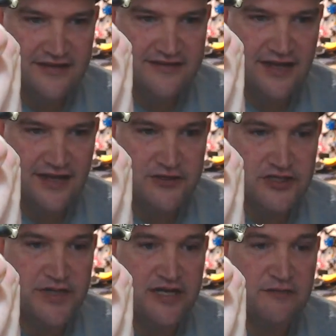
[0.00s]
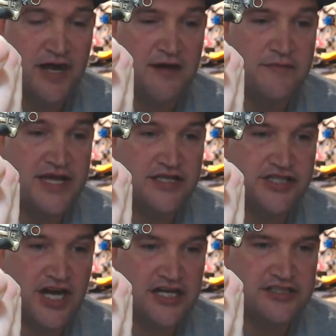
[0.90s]
Is that what you mean by Mint,
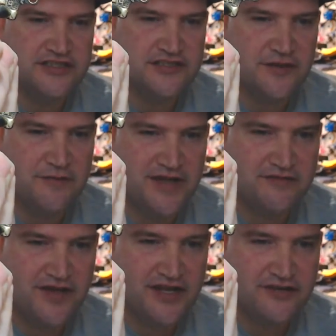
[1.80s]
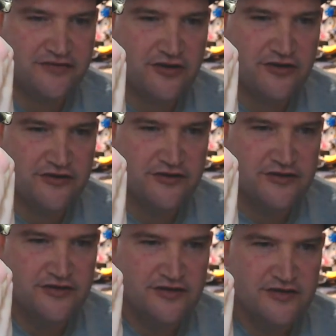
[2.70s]
Josh? Is this a Mint flight controller?
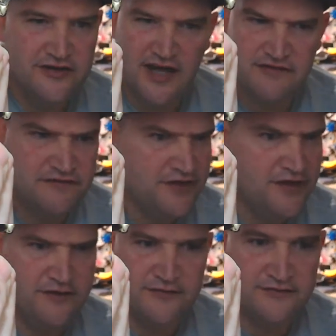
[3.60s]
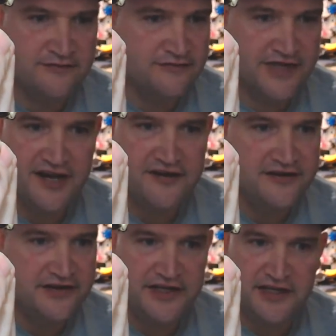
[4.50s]
Never flown.
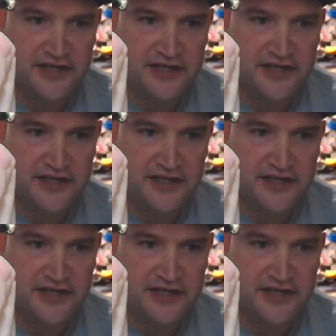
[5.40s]
Guaranteed.